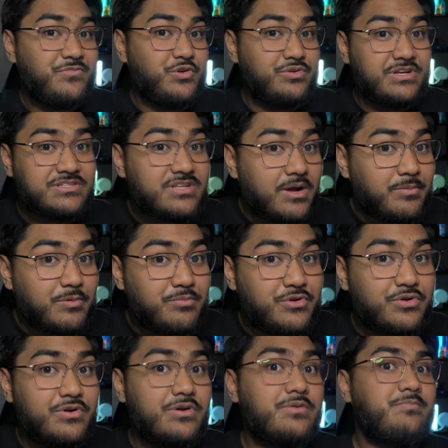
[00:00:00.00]
your desktop
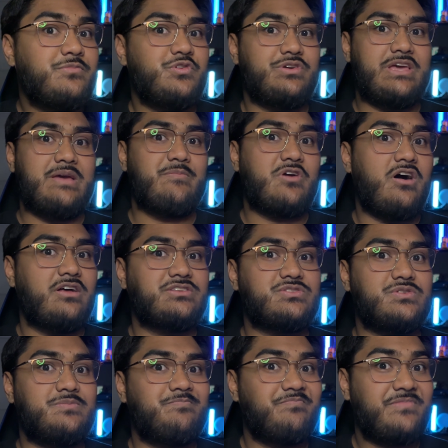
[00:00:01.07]
computer, your game
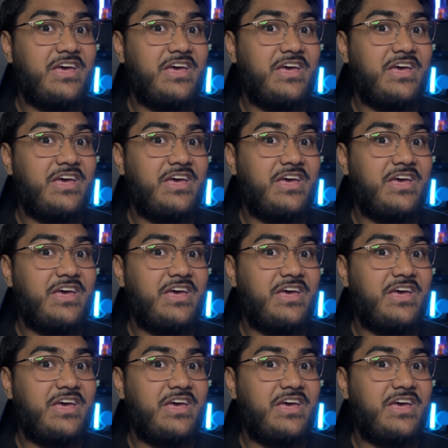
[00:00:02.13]
console,